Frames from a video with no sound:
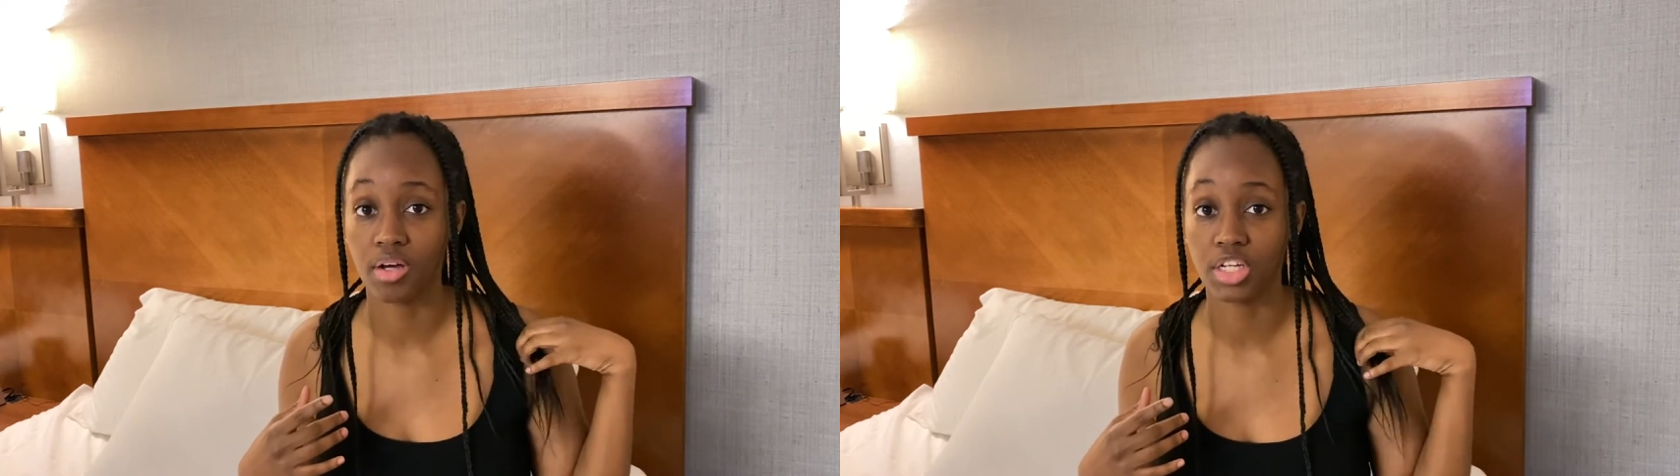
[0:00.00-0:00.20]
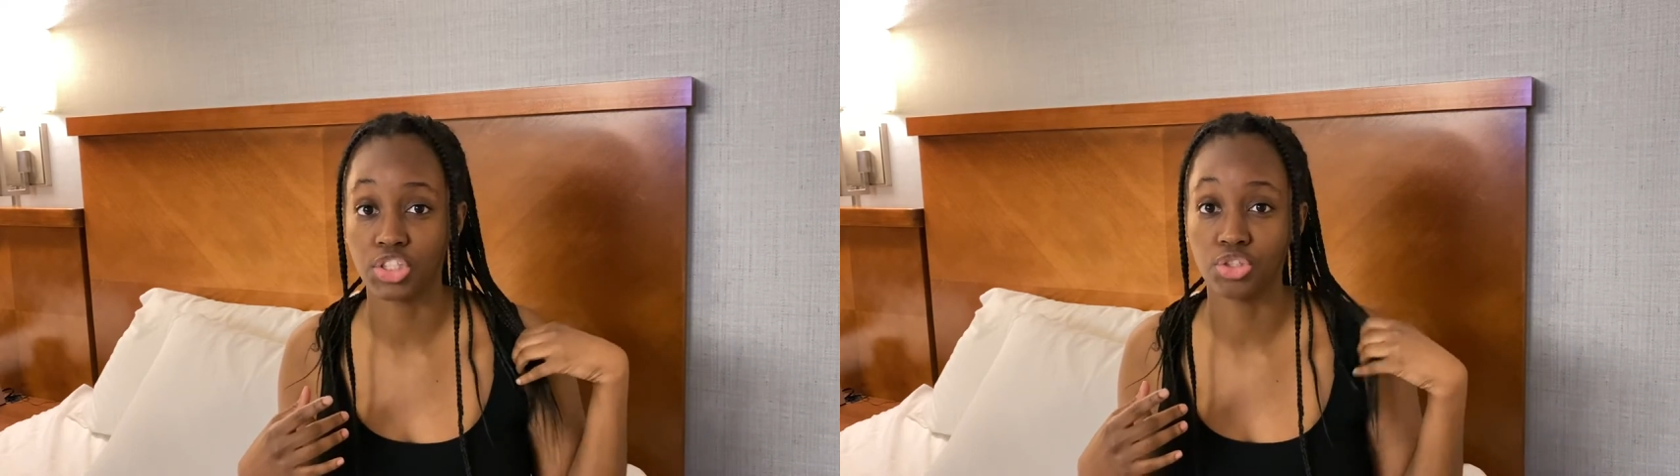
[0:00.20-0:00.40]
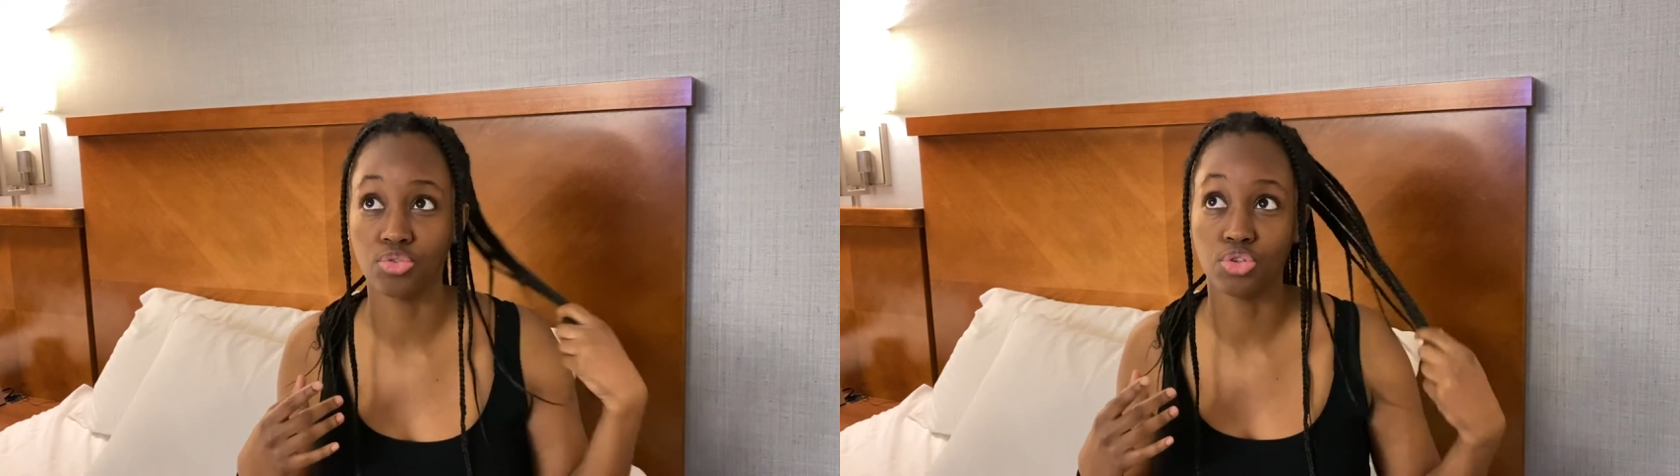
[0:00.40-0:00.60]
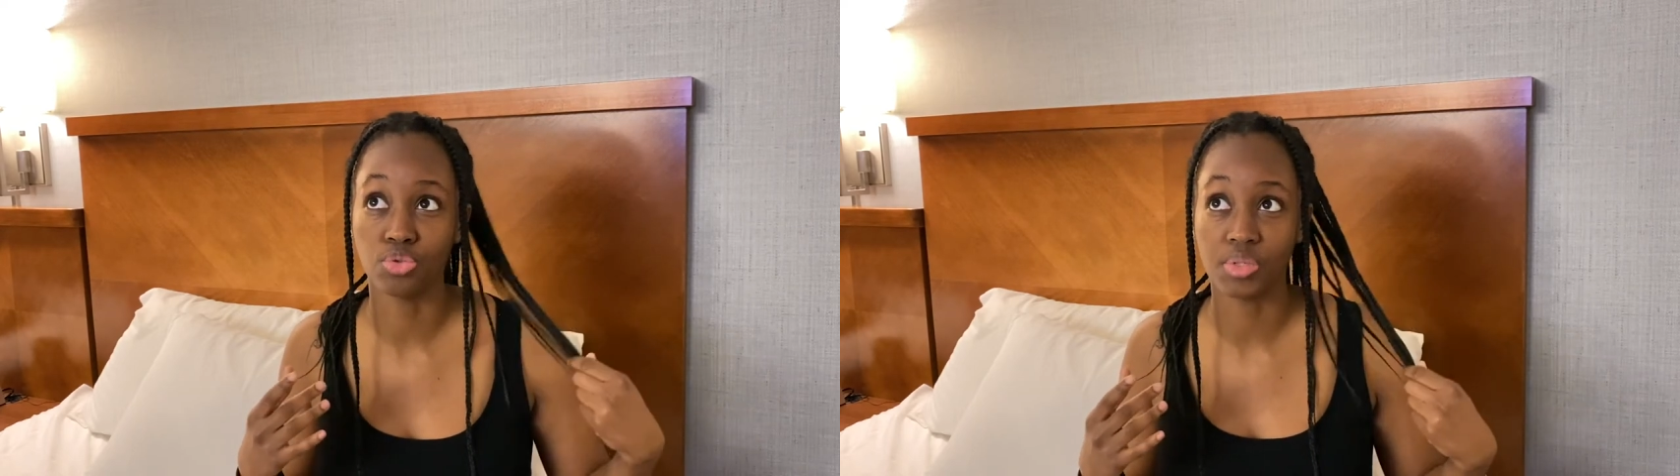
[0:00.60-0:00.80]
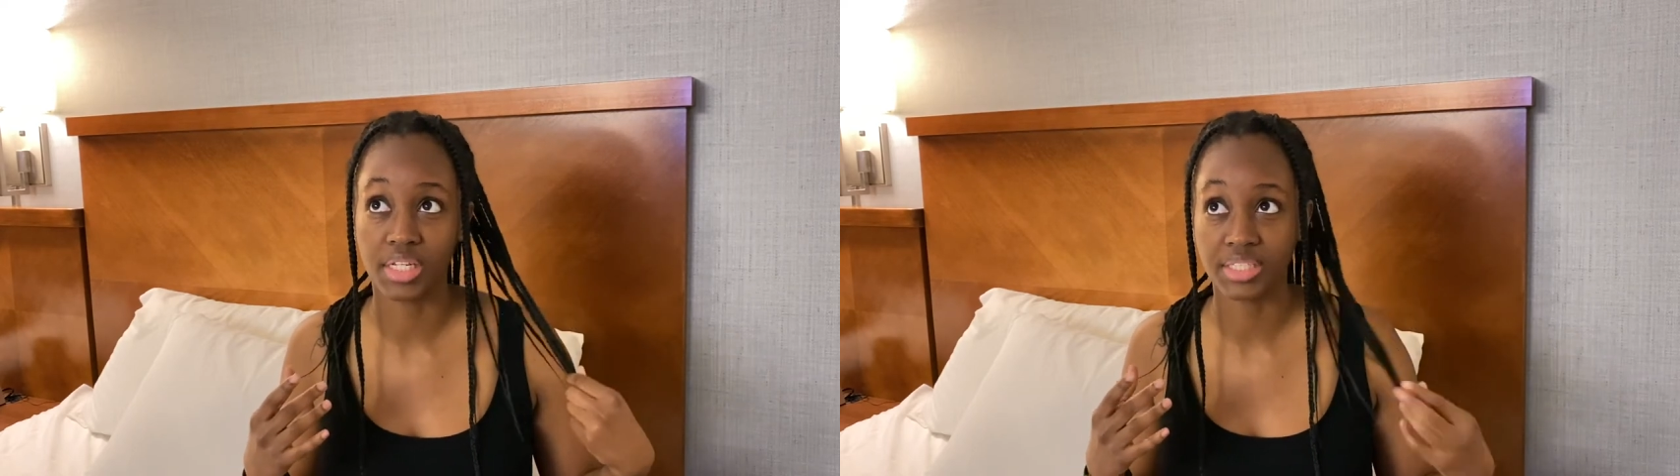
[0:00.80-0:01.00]
because you do
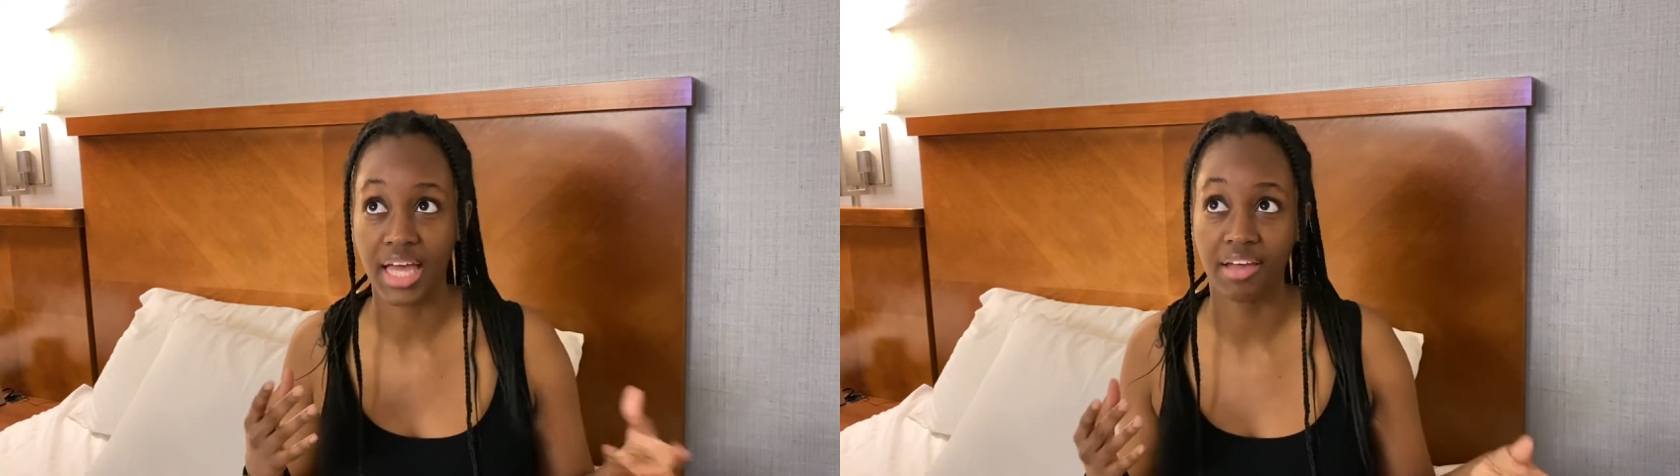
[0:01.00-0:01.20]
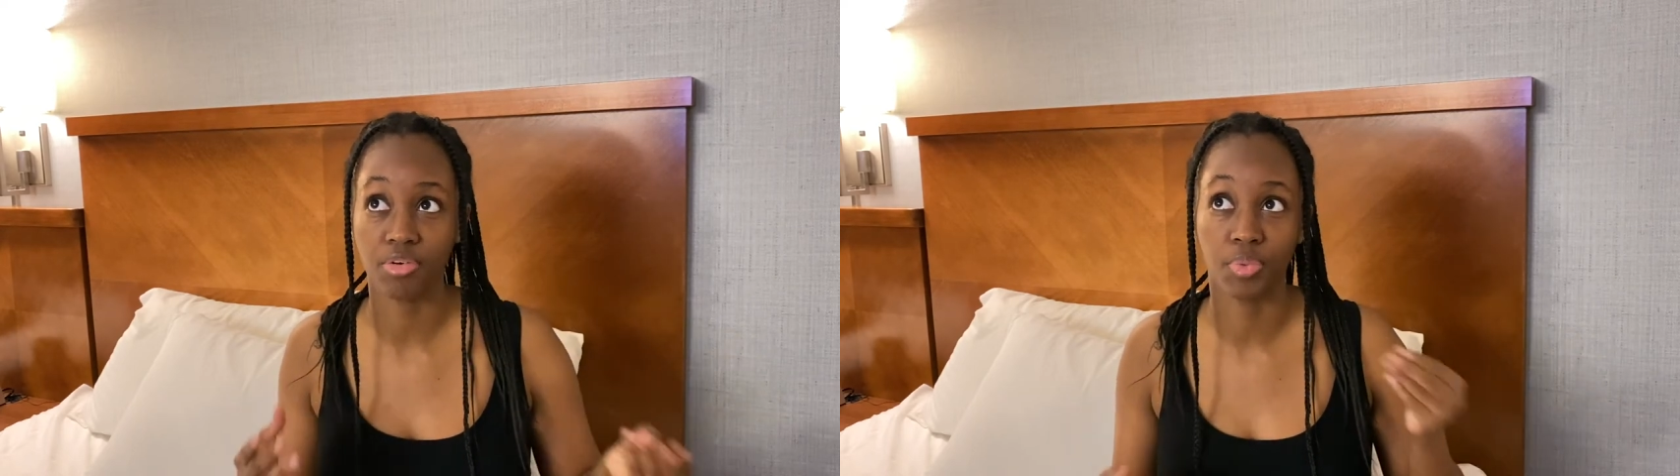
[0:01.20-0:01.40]
need to have it